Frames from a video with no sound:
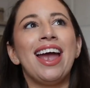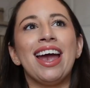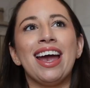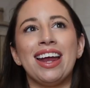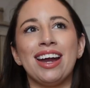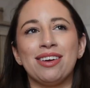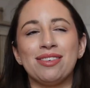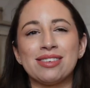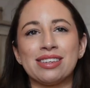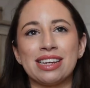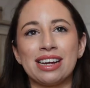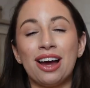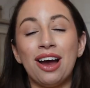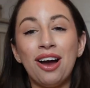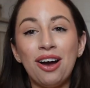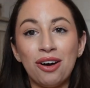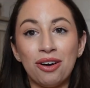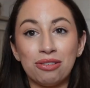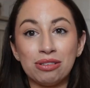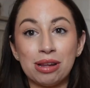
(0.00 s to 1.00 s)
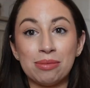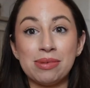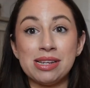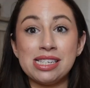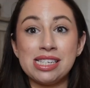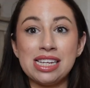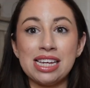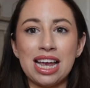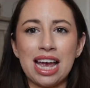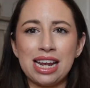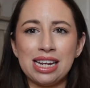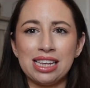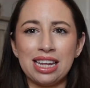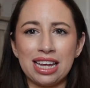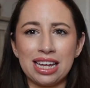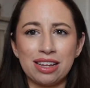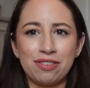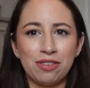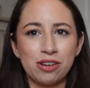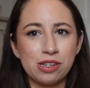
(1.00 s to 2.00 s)
And I was like, oh, let me see. And
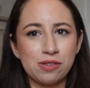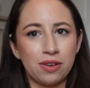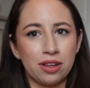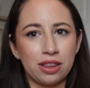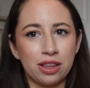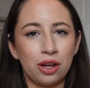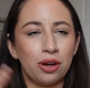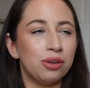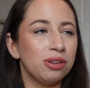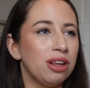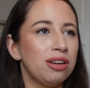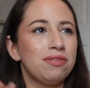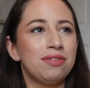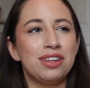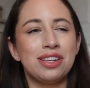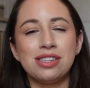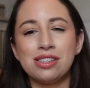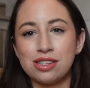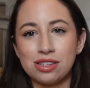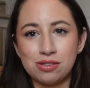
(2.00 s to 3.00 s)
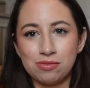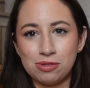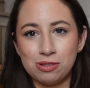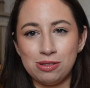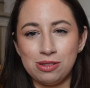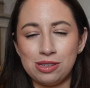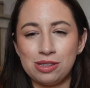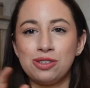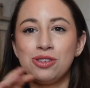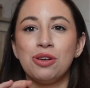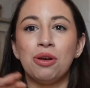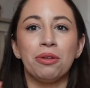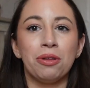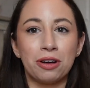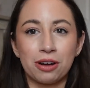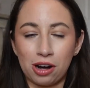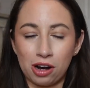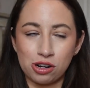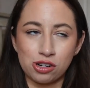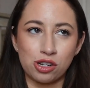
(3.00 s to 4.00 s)
like, first of all, the Olaf ones no
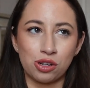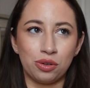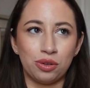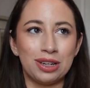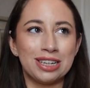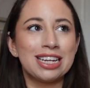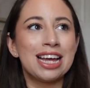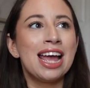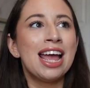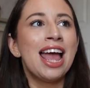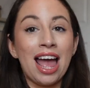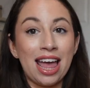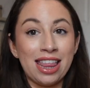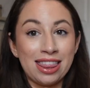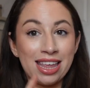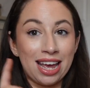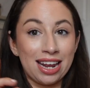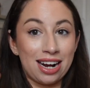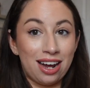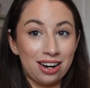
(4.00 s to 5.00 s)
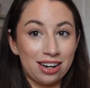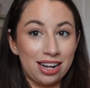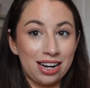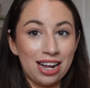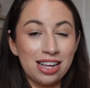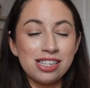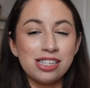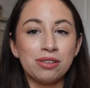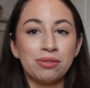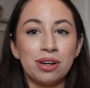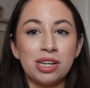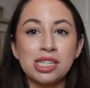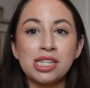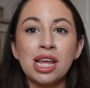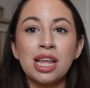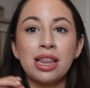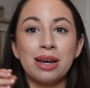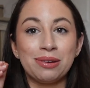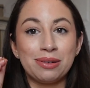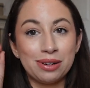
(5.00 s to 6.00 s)
longer are sold. And they had Anna and Elsa
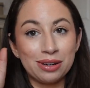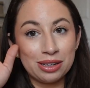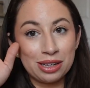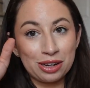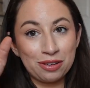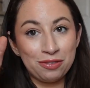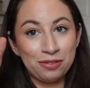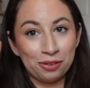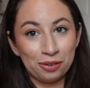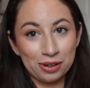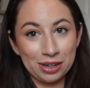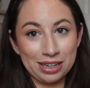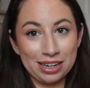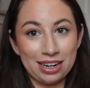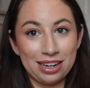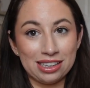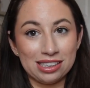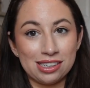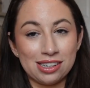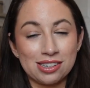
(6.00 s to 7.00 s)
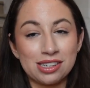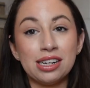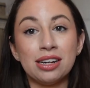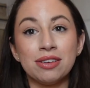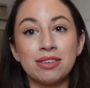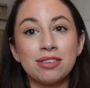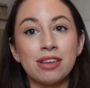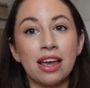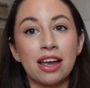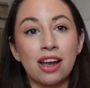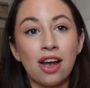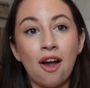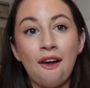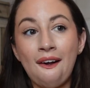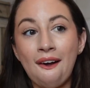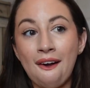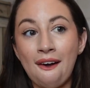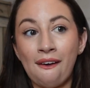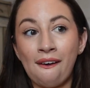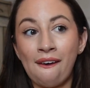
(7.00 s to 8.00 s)
ones that were like $40. And I was like,
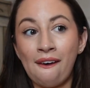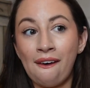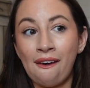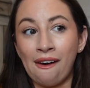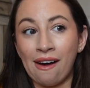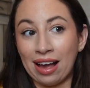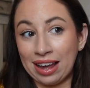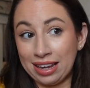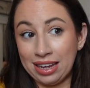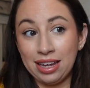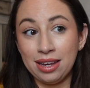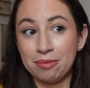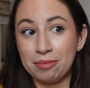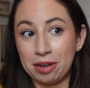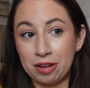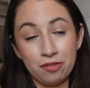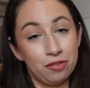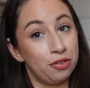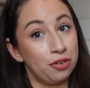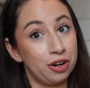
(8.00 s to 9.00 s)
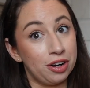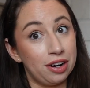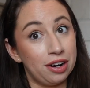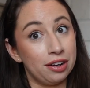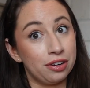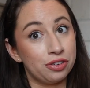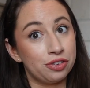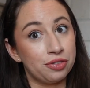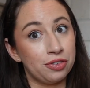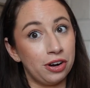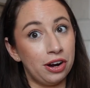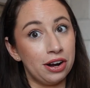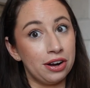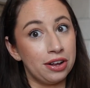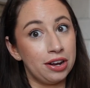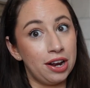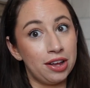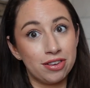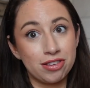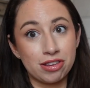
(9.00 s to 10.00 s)
I can't pay $40 for
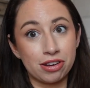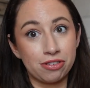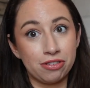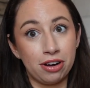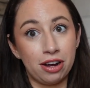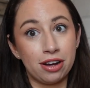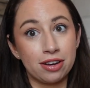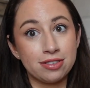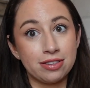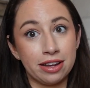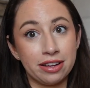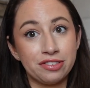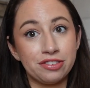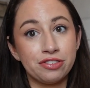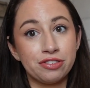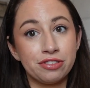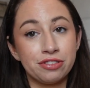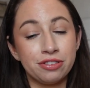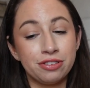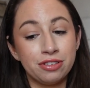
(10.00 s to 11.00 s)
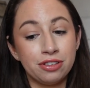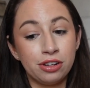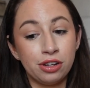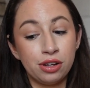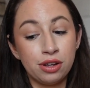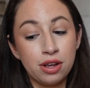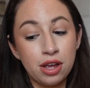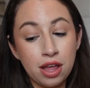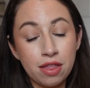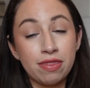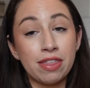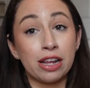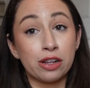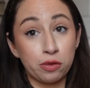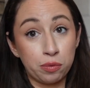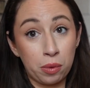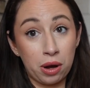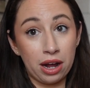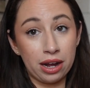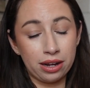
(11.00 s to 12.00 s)
Anna and Elsa Crocs.
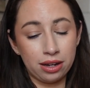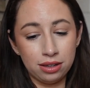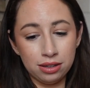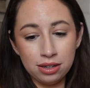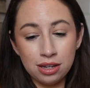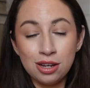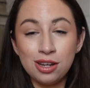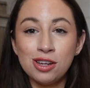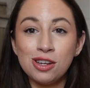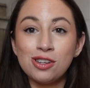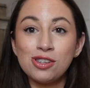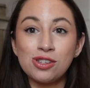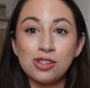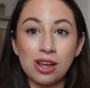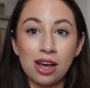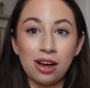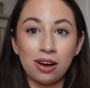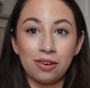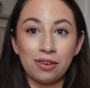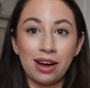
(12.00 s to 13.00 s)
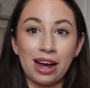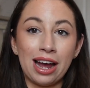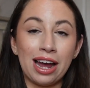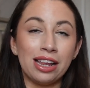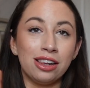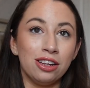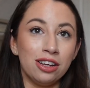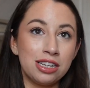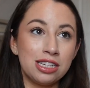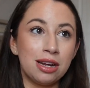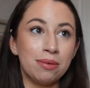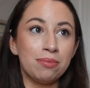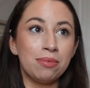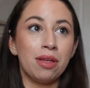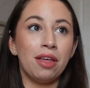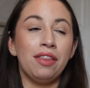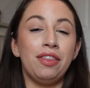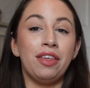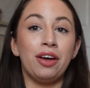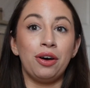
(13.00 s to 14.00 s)
That's wild. So I looked up
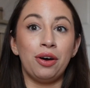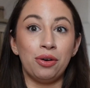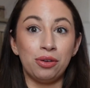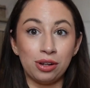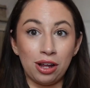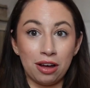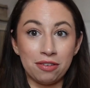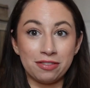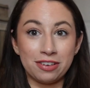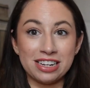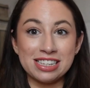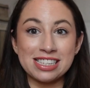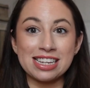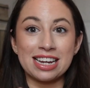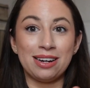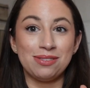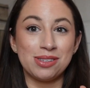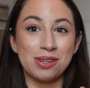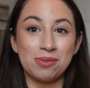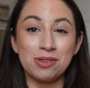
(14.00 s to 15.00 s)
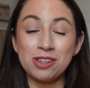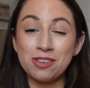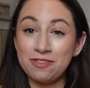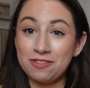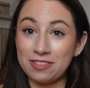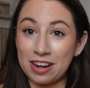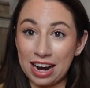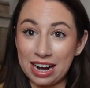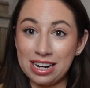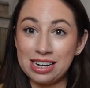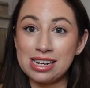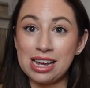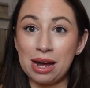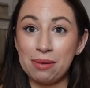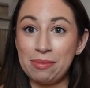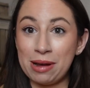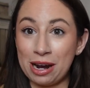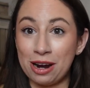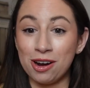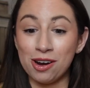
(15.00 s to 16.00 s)
the Olaf ones and I was able to find a
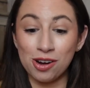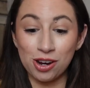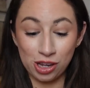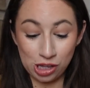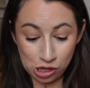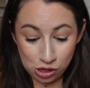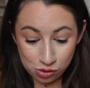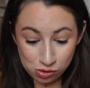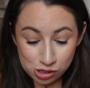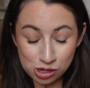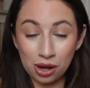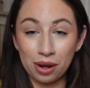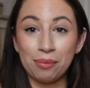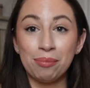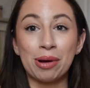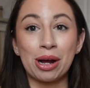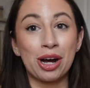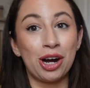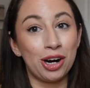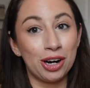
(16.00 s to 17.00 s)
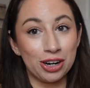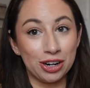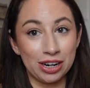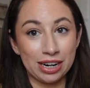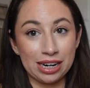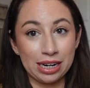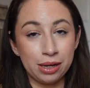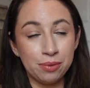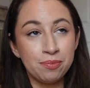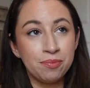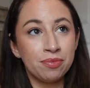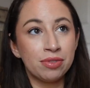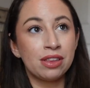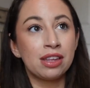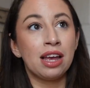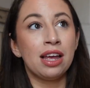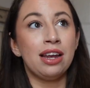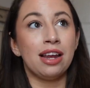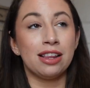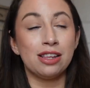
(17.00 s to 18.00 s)
pair used on Mercari.
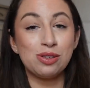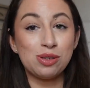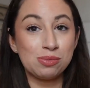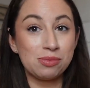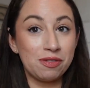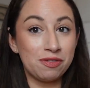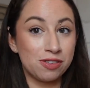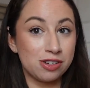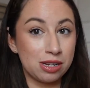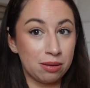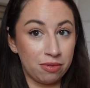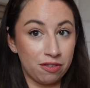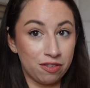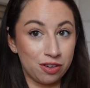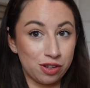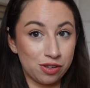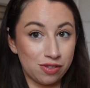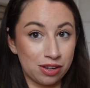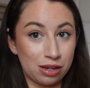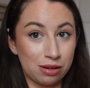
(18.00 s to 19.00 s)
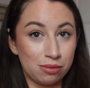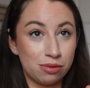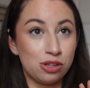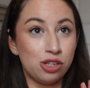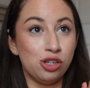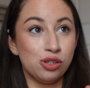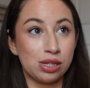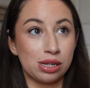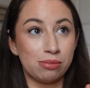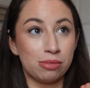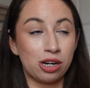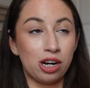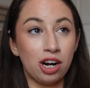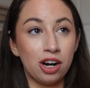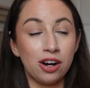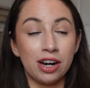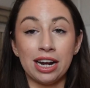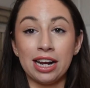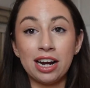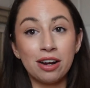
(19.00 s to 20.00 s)
Now this is my first time ever using
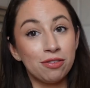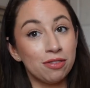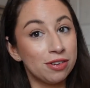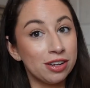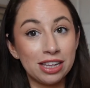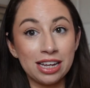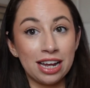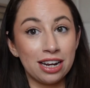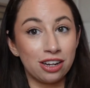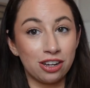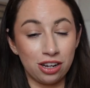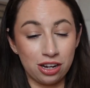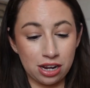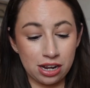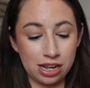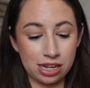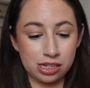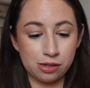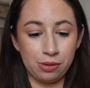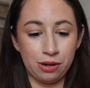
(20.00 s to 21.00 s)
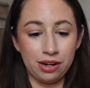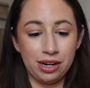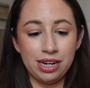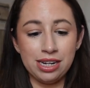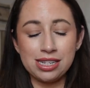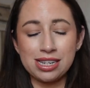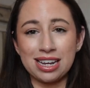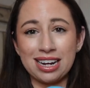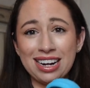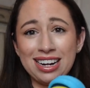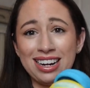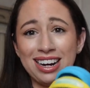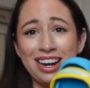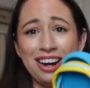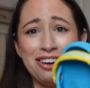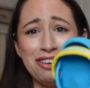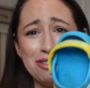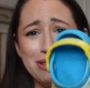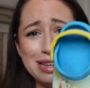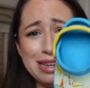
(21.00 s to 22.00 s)
Mercari and I really had a good experience and I
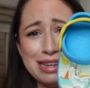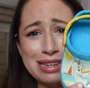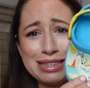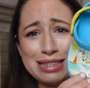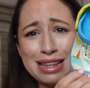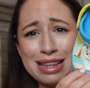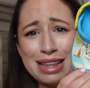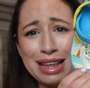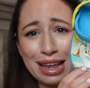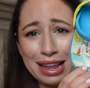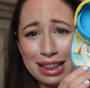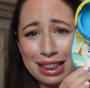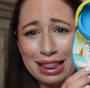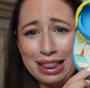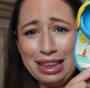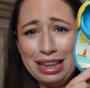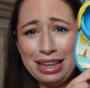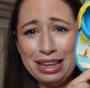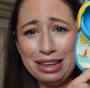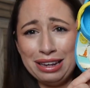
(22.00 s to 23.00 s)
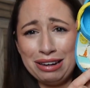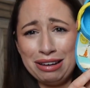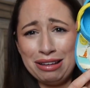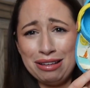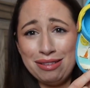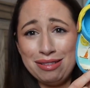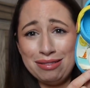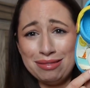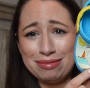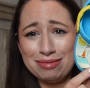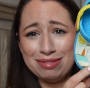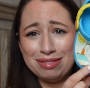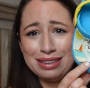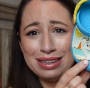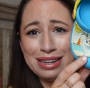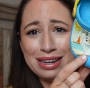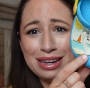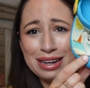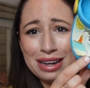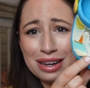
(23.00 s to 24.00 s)
got her this little
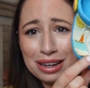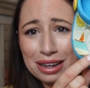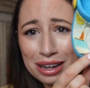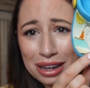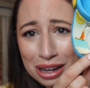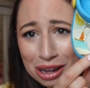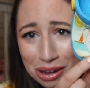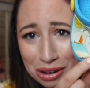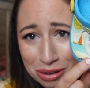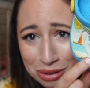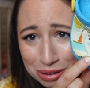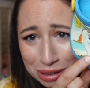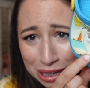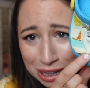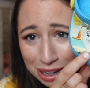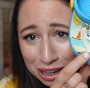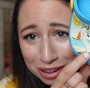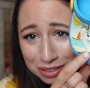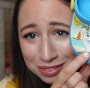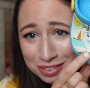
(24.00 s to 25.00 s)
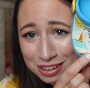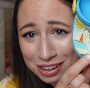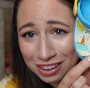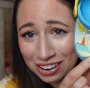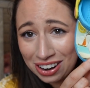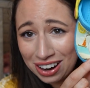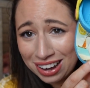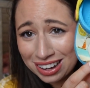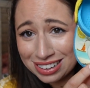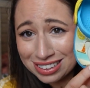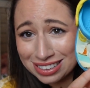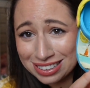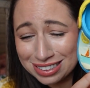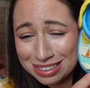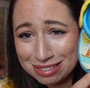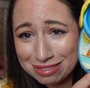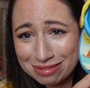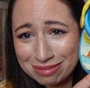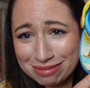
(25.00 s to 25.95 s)
Olaf Crocs.